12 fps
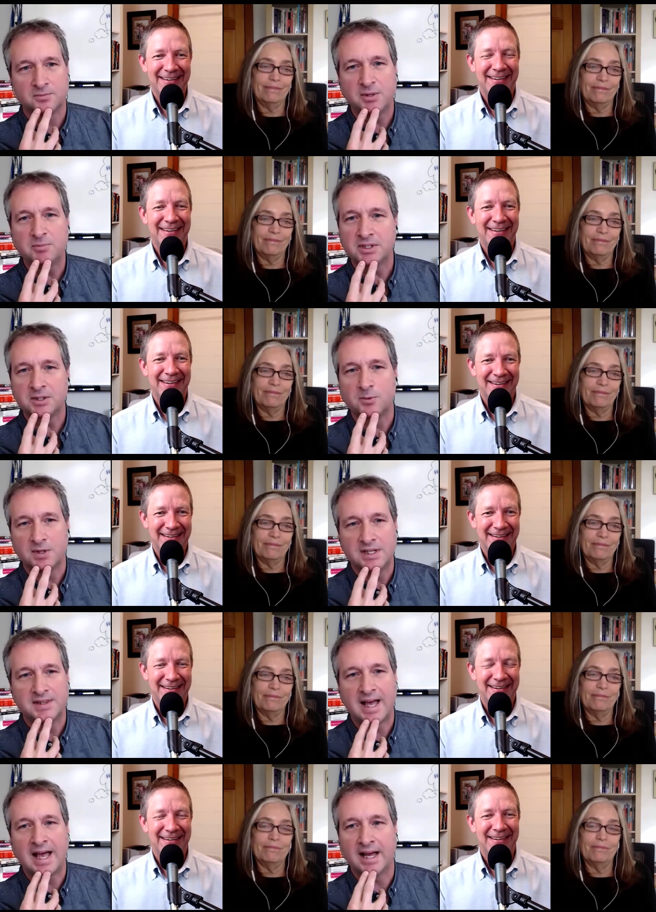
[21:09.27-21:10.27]
Speaker 1: people can
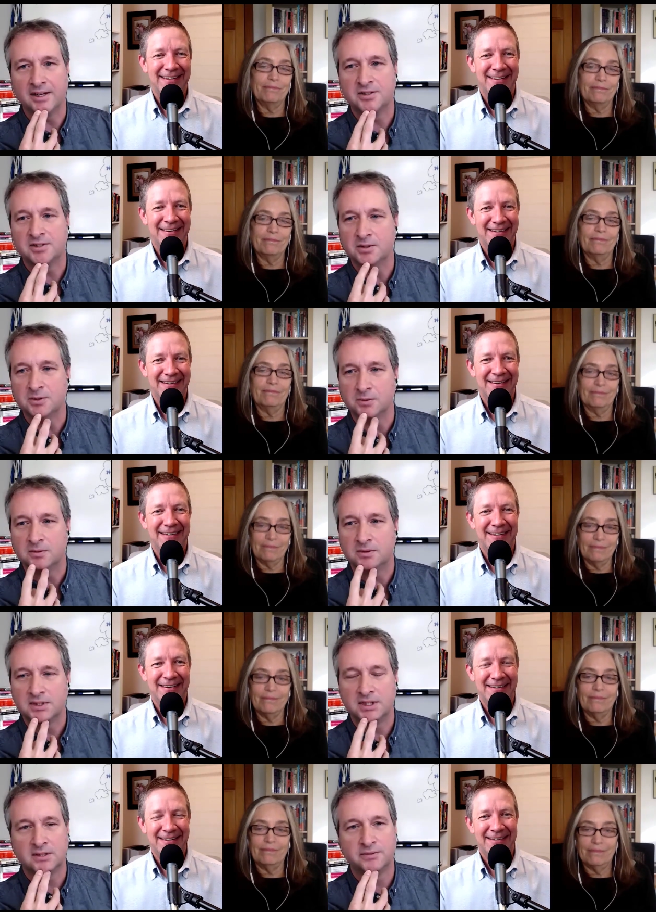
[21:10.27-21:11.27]
read that too.
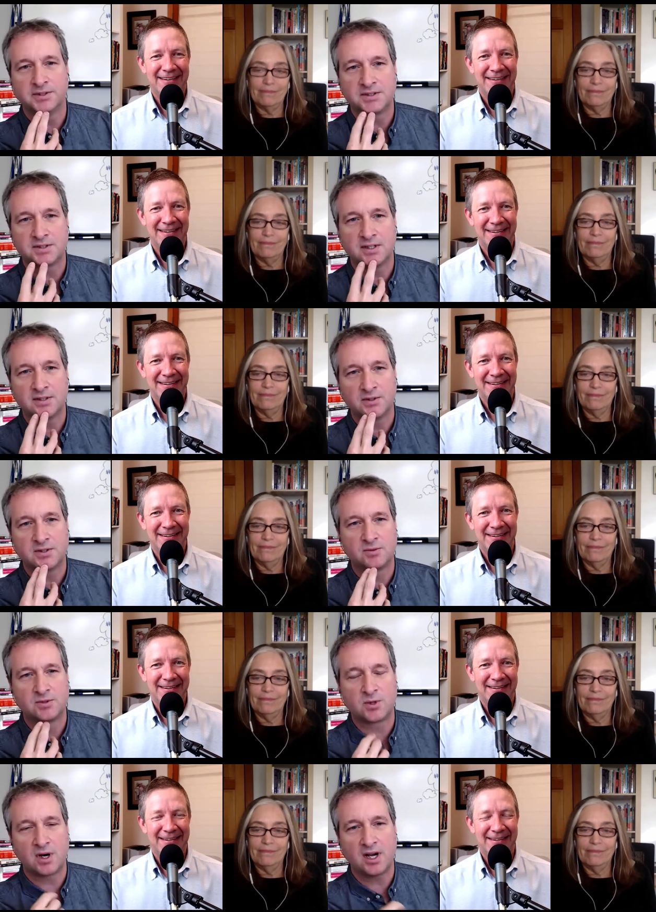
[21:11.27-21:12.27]
You know, if it's if it's
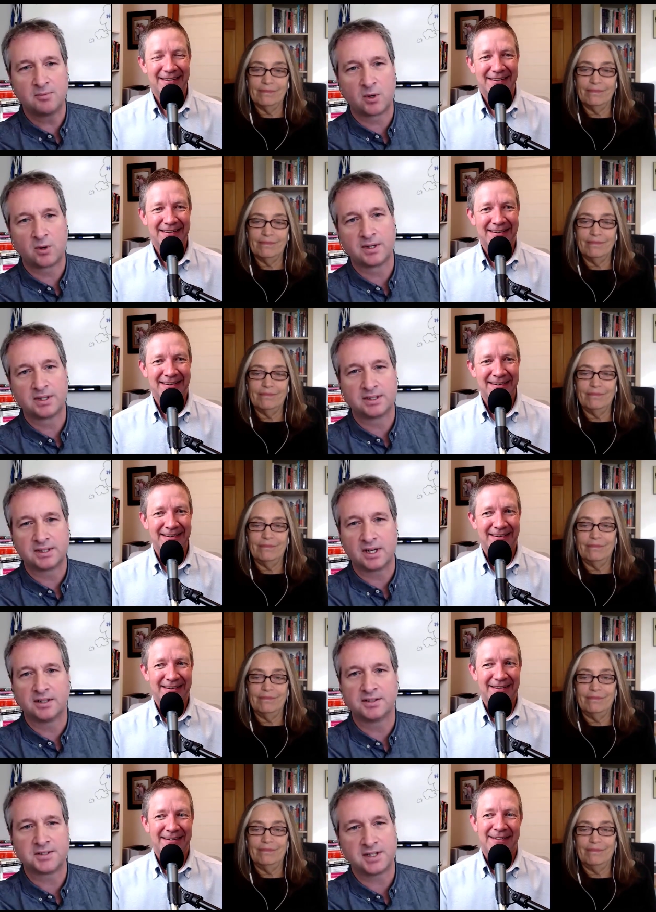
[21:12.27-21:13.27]
dry, boring, and
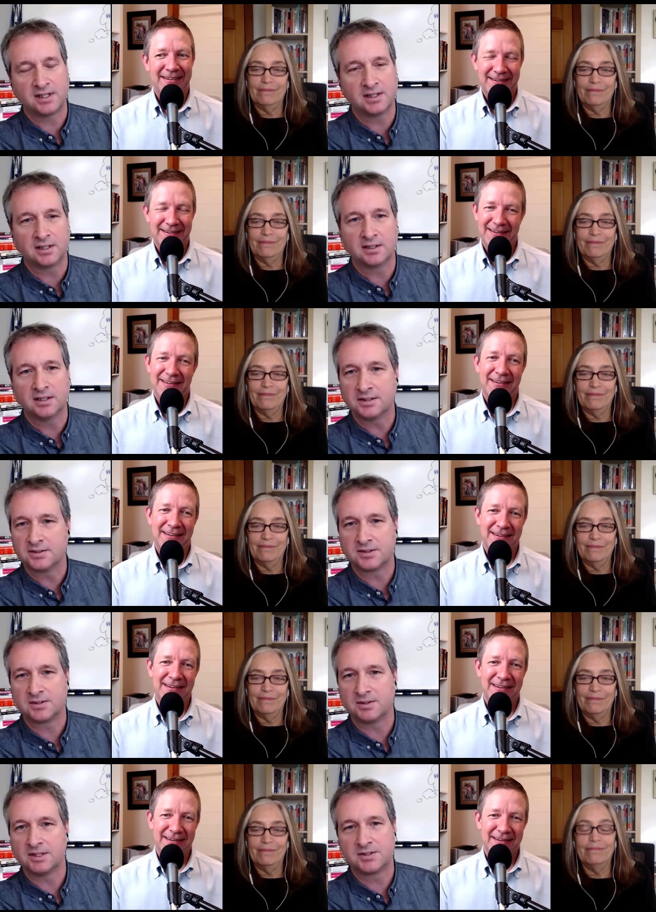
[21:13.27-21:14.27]
condescending,
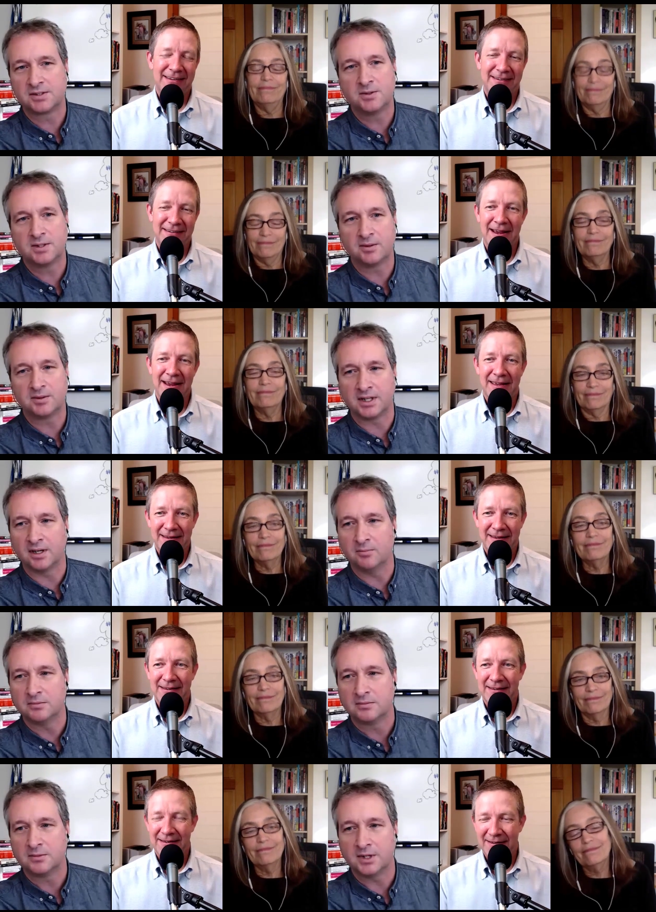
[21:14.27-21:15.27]
it's it's tune-in yeah. time,
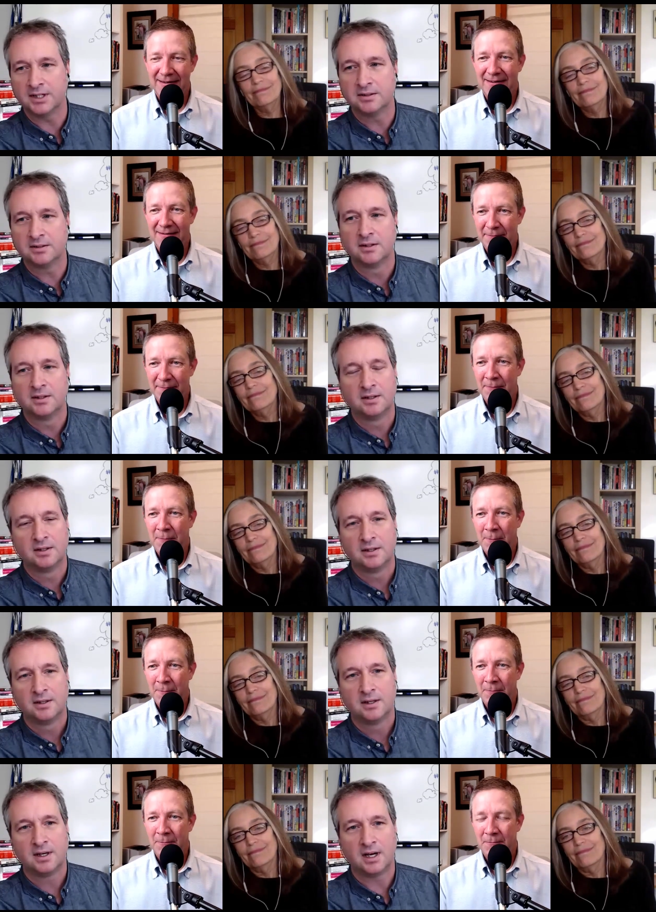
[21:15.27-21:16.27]
Speaker 2: right?
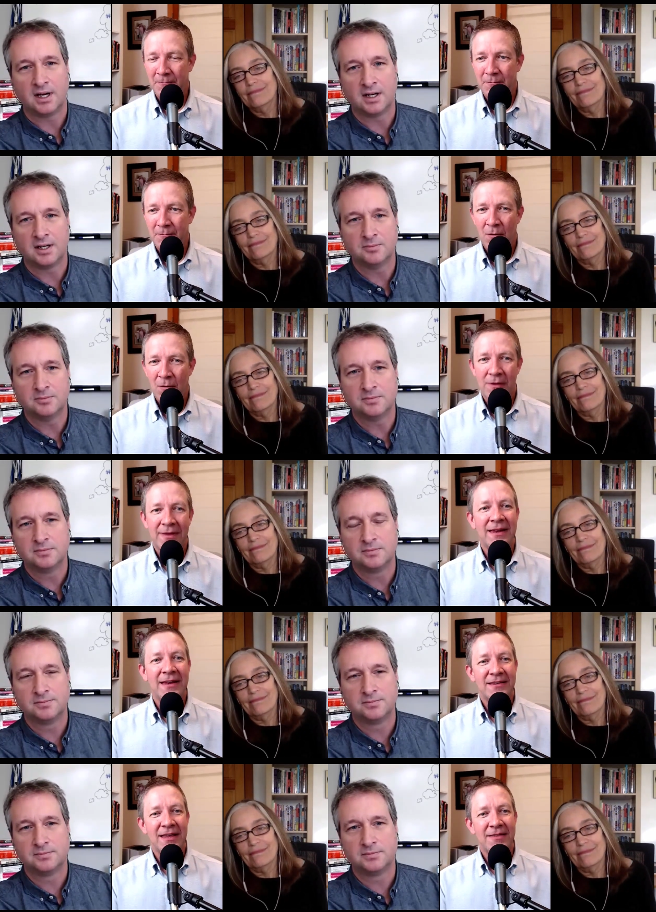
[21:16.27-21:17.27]
Um, well,
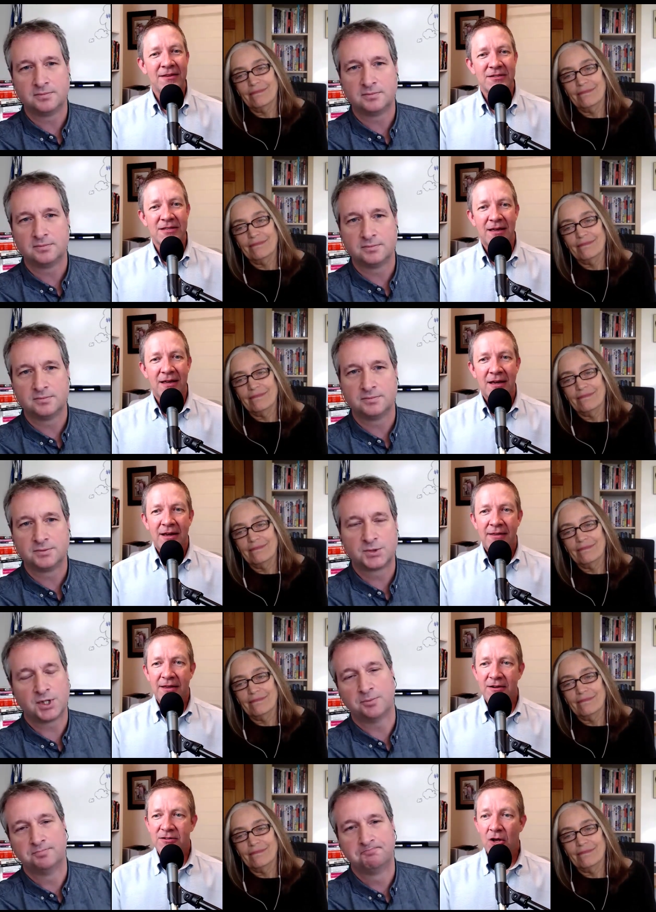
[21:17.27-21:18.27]
then, then there's the
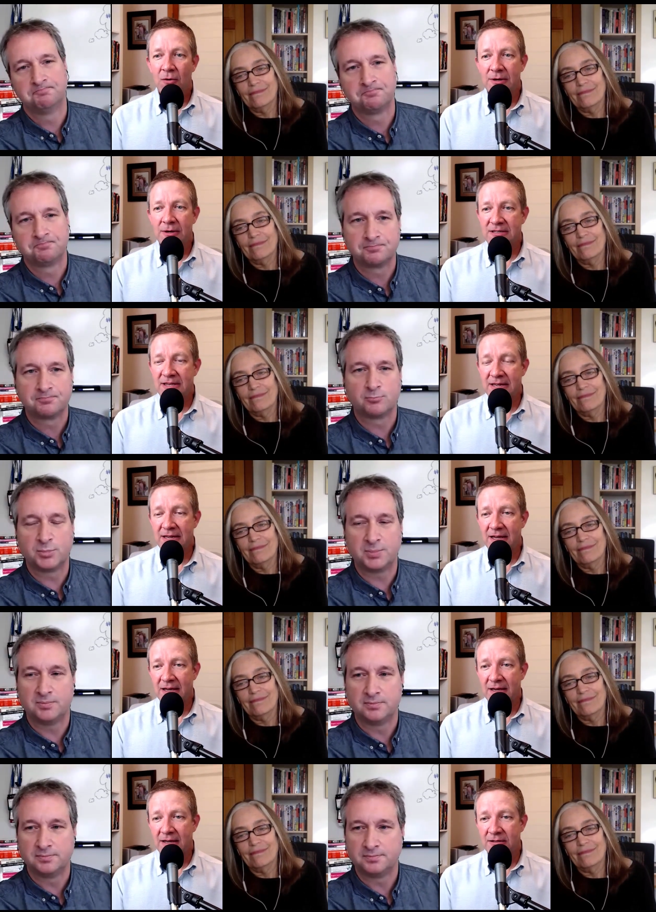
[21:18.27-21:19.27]
so. there's always the
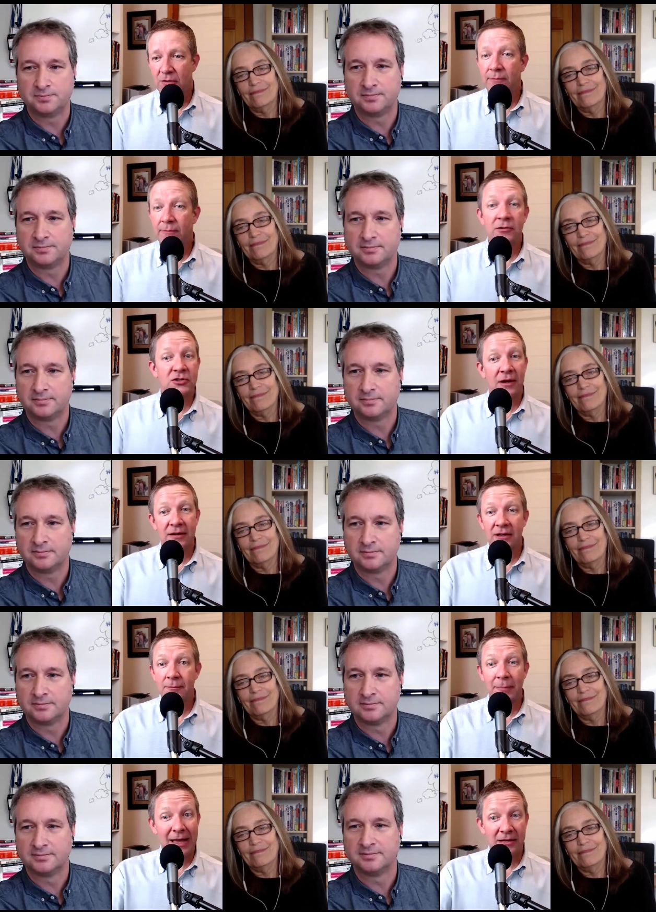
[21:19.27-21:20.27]
uh, so when we're
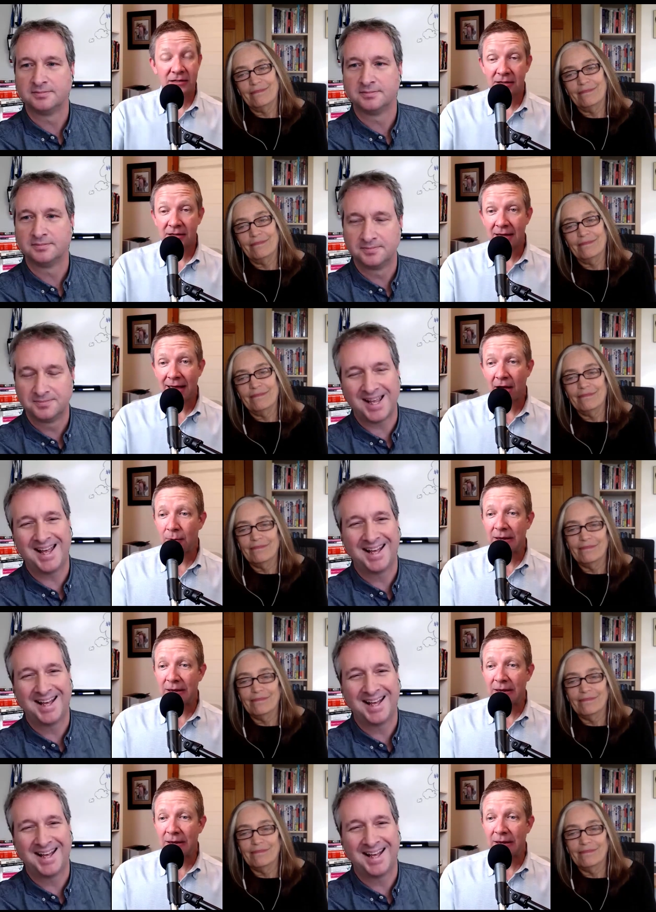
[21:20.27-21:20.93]
talking back to how we